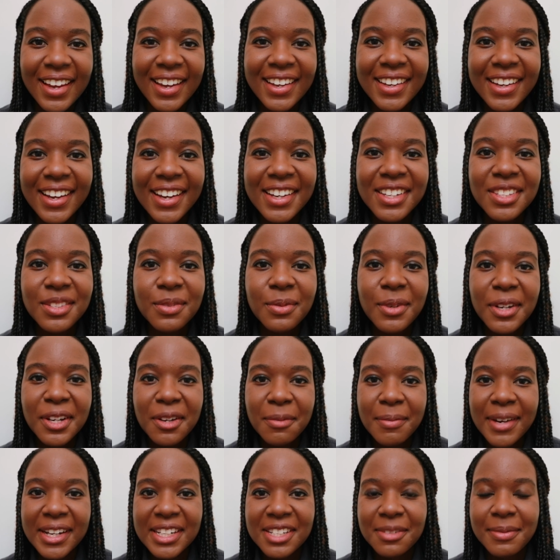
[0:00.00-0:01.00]
Hey guys,
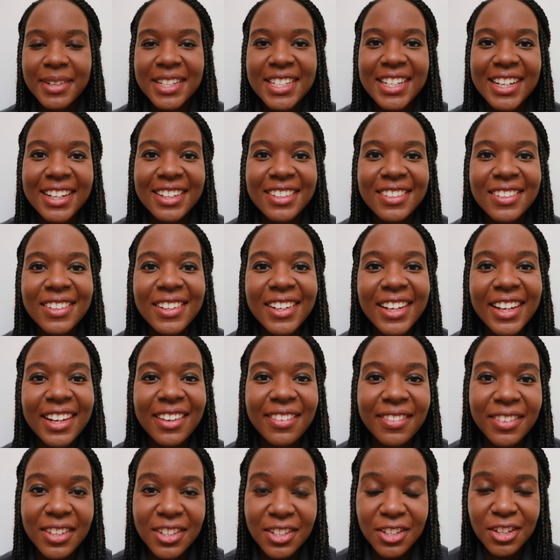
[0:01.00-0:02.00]
welcome back to my channel.
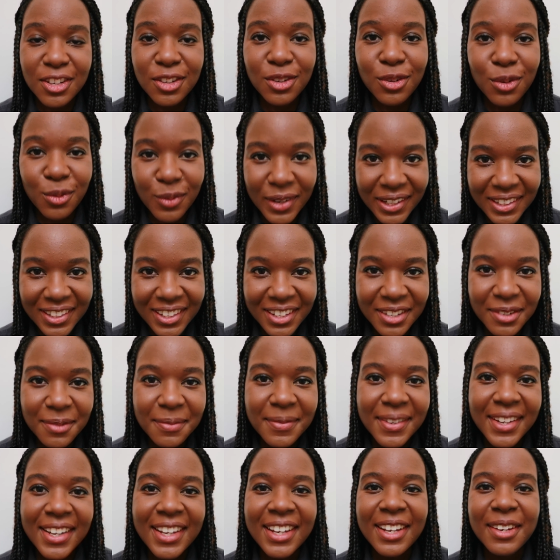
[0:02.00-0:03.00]
If you're new,
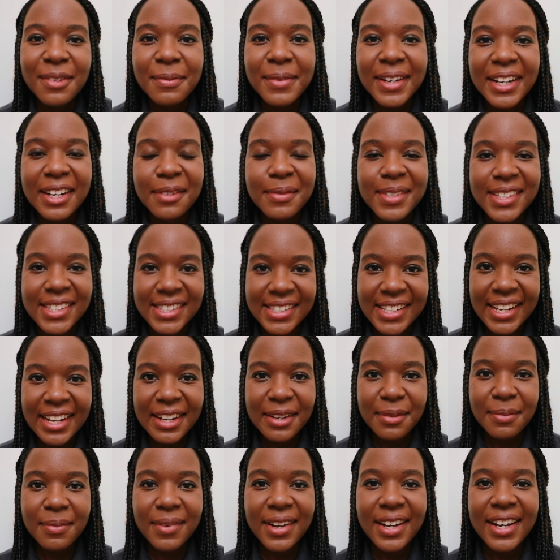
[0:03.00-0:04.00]
welcome. My name is
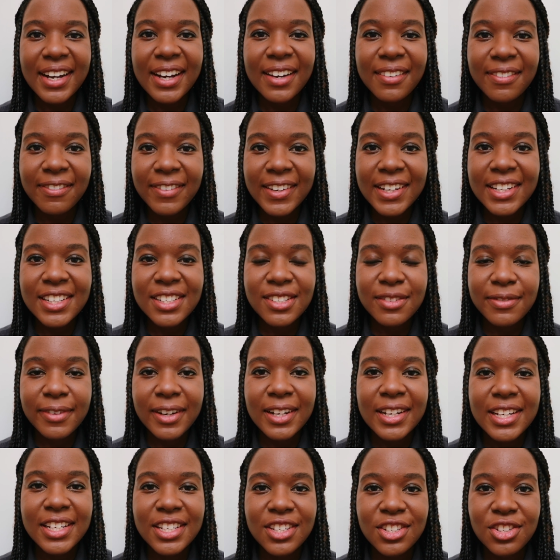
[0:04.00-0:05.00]
Sam. I finished
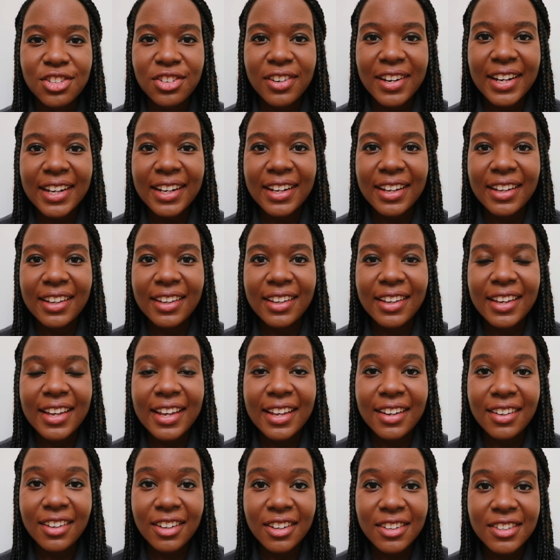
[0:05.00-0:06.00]
foundation training
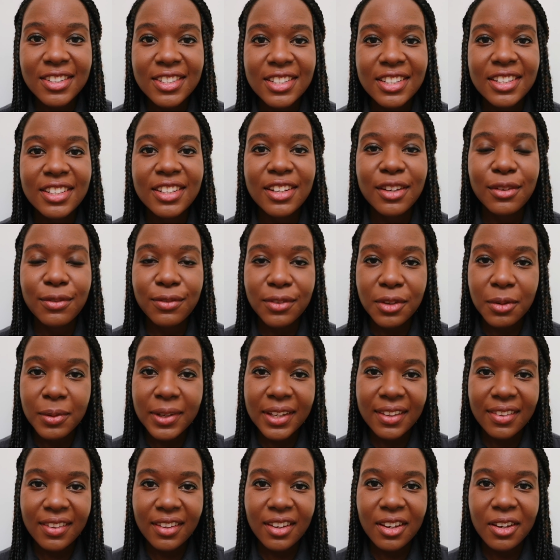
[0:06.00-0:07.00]
in London a few
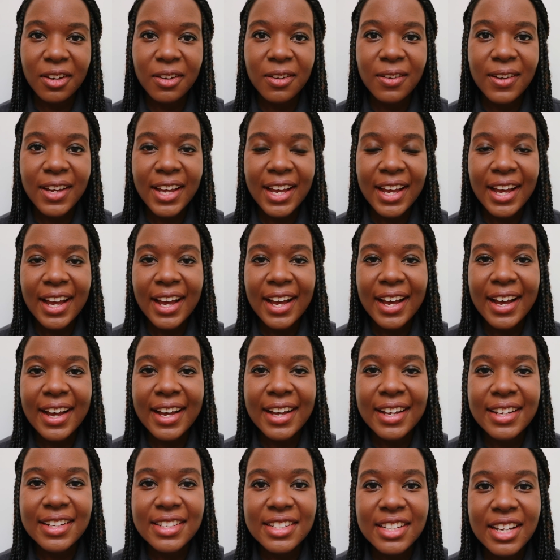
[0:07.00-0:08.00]
weeks ago
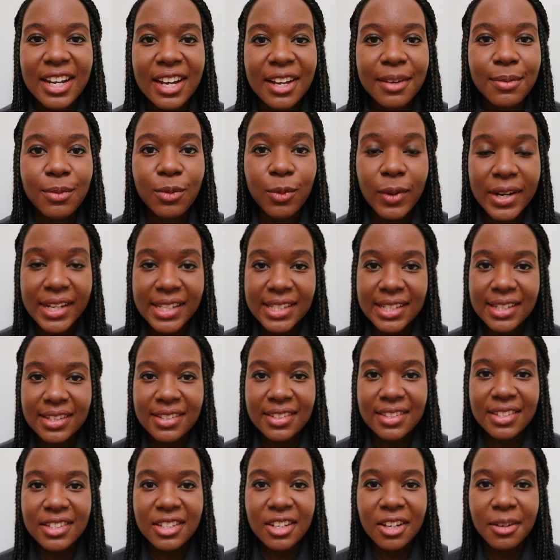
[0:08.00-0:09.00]
and I'm waiting
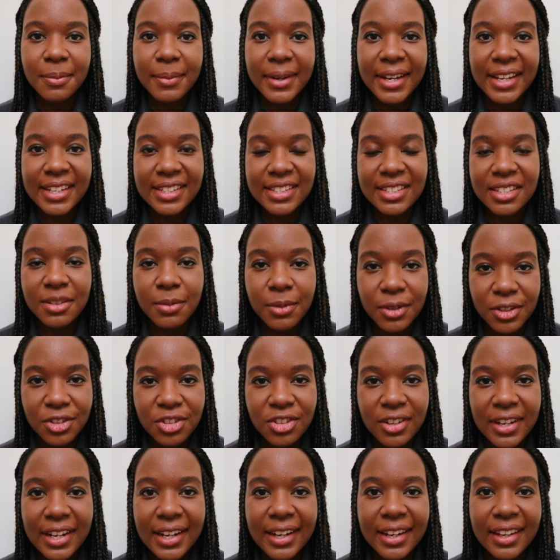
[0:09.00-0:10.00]
to start my
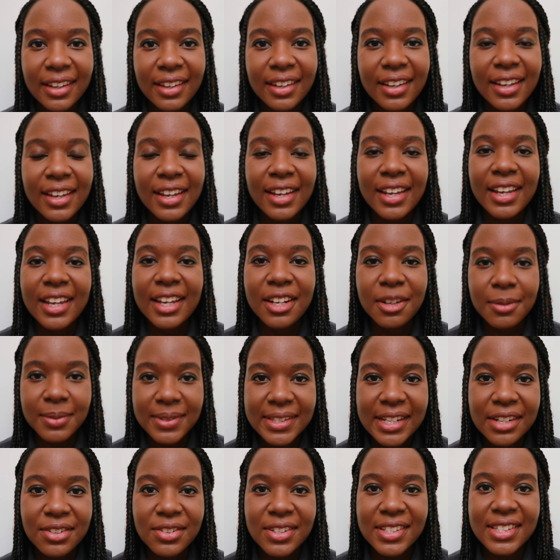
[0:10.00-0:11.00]
ST1 training in
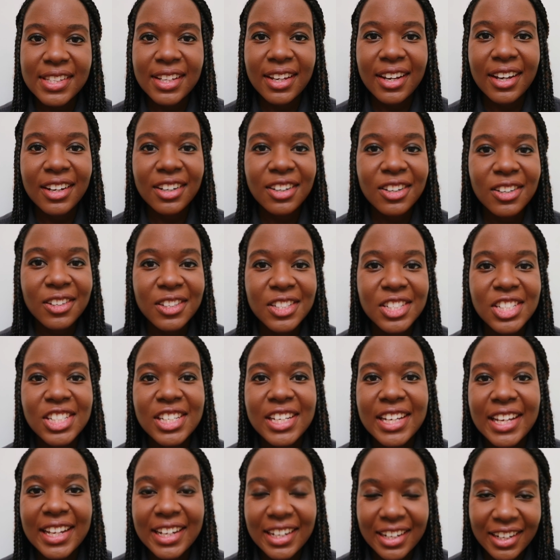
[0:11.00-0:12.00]
obstetrics and
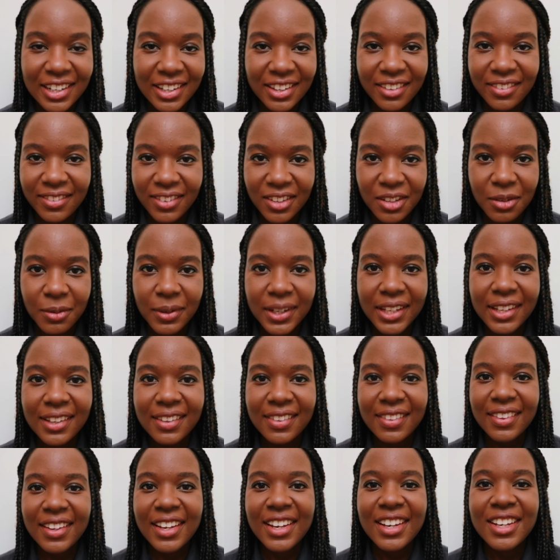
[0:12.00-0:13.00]
gynecology in another few
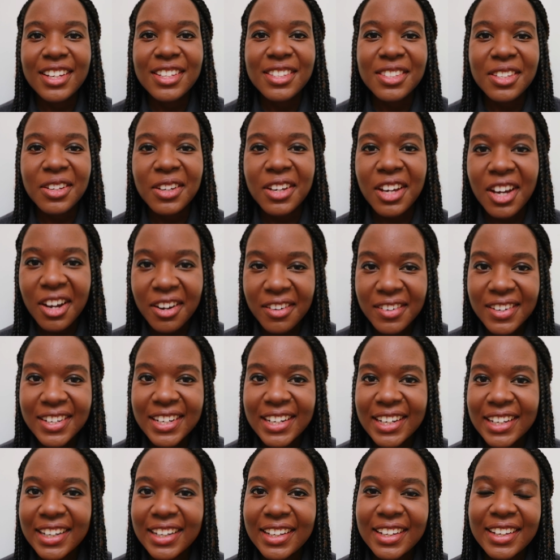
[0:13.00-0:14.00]
weeks. So
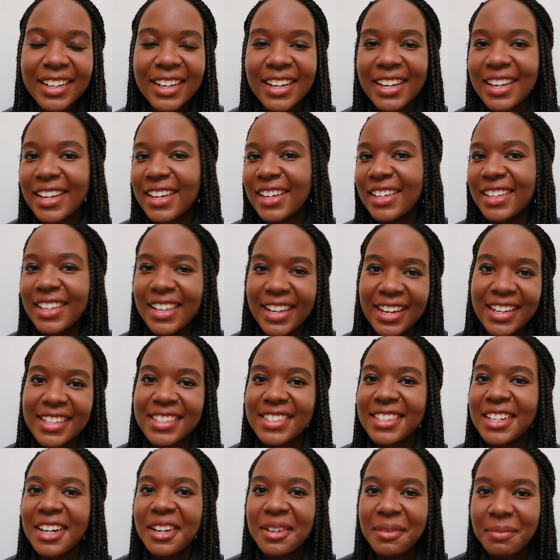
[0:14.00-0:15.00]
currently, I
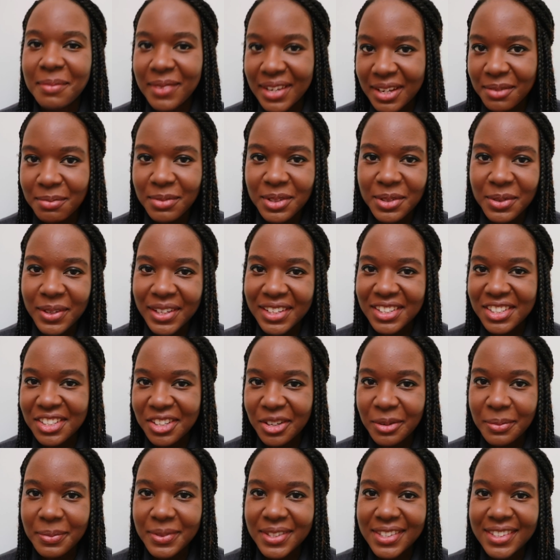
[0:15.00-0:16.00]
guess I'm in between
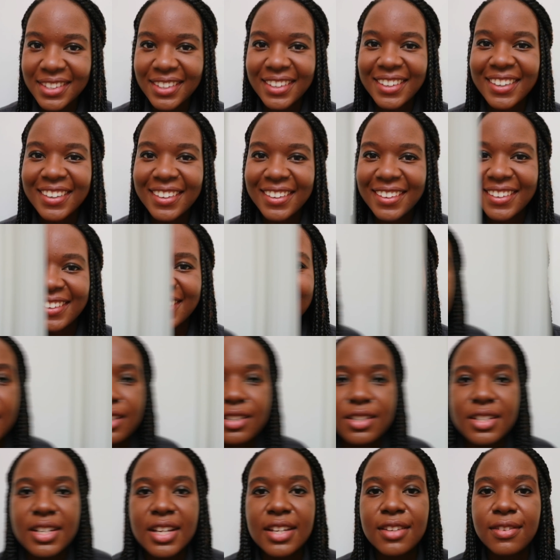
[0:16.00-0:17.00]
jobs.
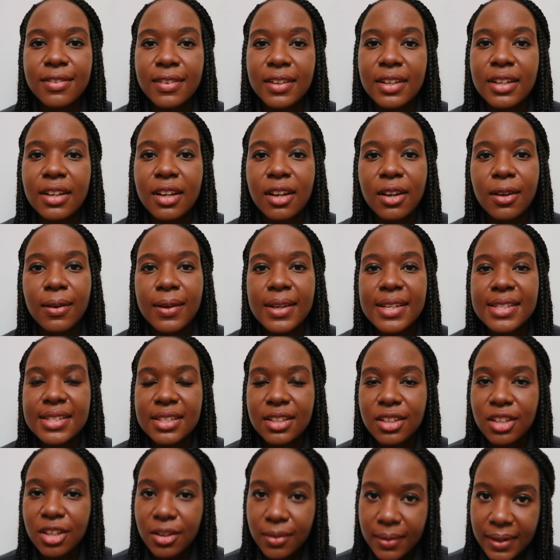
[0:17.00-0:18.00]
Today's video
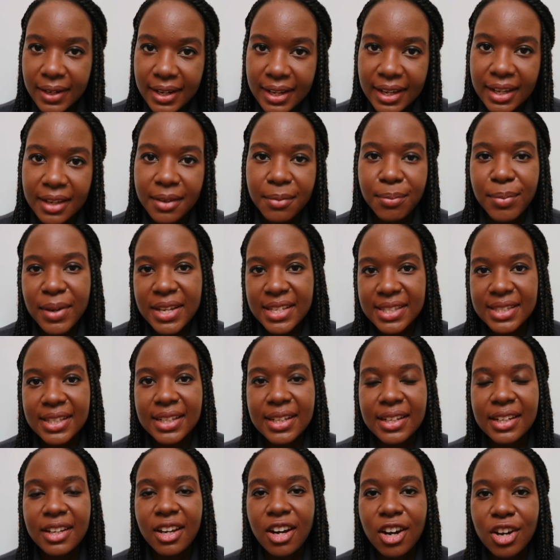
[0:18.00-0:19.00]
is a Q&A,
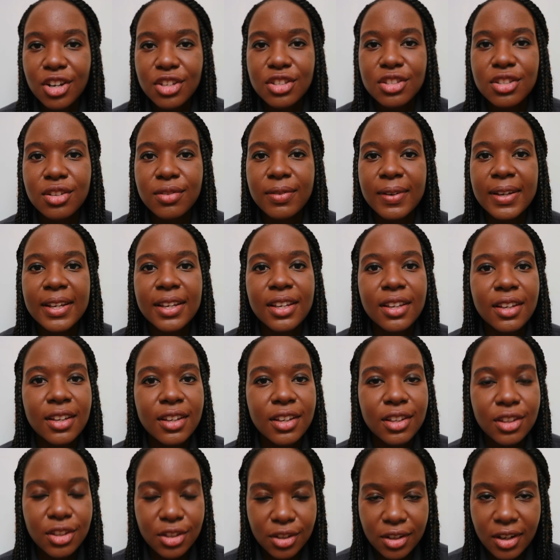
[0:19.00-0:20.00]
basically
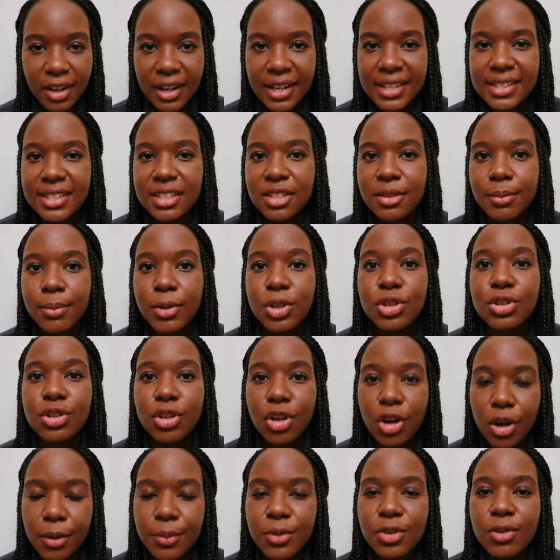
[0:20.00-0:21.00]
answering you guys' most
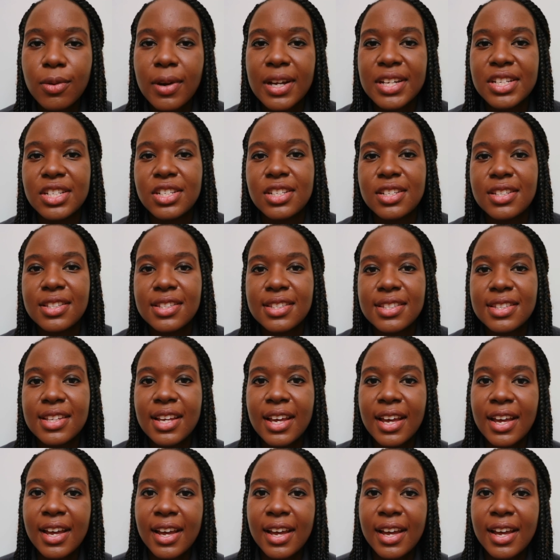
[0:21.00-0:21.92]
common questions